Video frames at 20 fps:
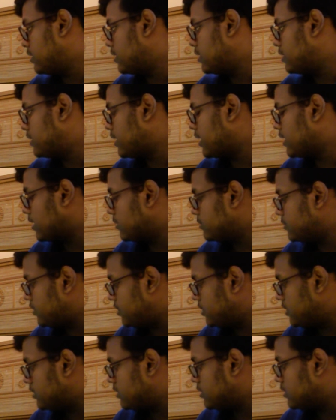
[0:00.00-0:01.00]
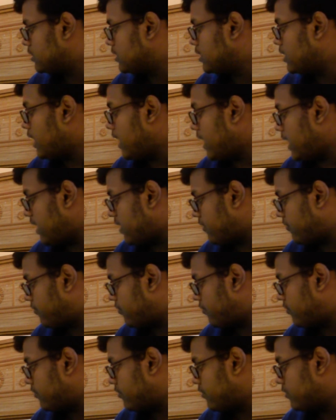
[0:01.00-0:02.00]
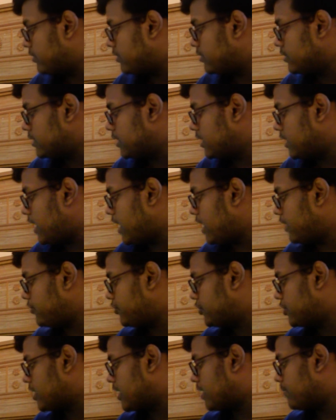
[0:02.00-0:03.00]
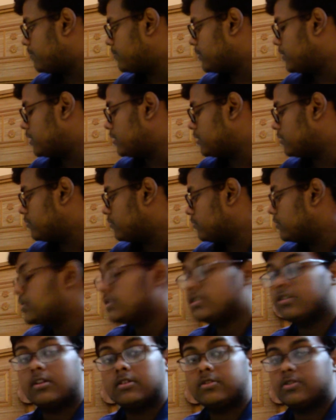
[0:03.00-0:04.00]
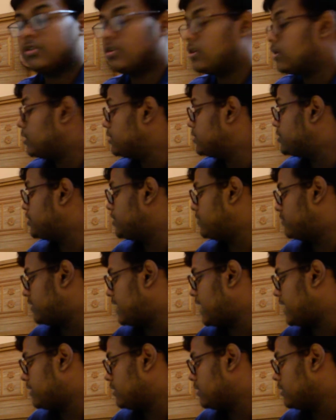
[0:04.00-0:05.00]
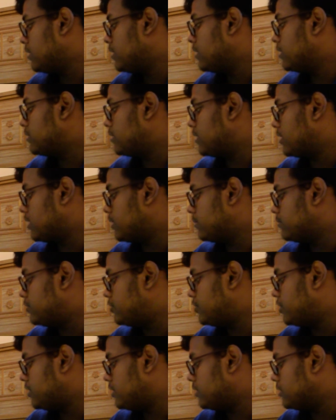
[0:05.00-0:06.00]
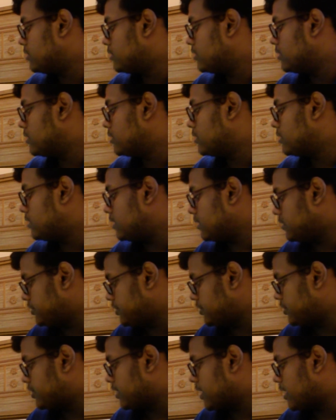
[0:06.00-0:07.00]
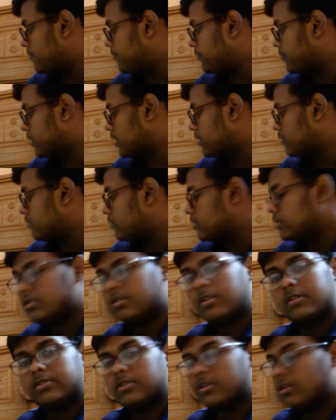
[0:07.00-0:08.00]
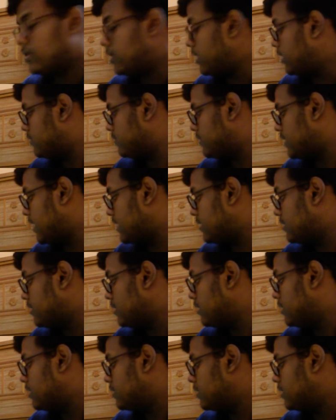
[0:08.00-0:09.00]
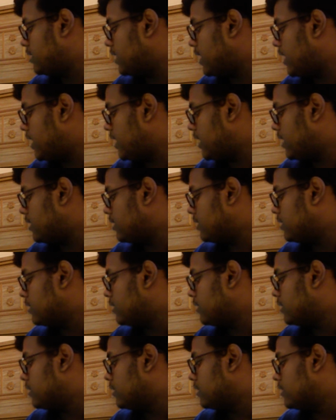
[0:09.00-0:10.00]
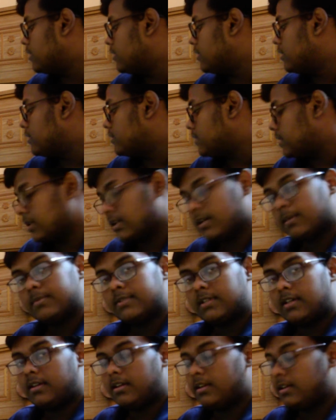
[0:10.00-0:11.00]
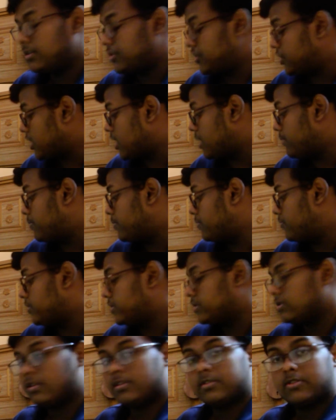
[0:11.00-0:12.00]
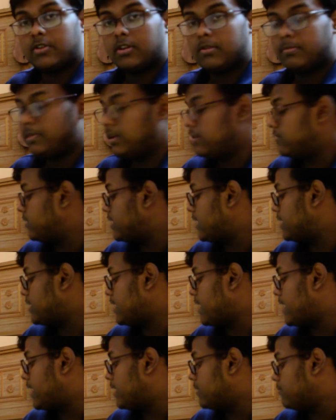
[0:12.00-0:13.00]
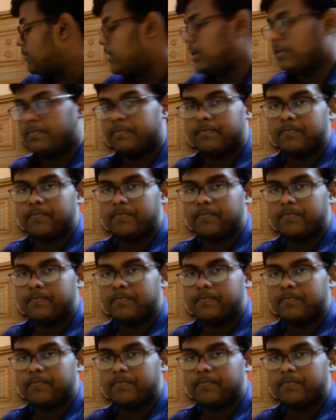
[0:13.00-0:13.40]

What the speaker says: Then comes E, F, then F sharp, which is also called G flat. Then comes G, then G sharp, which is also called A flat, then A, then comes A sharp, which is also called B flat, and B.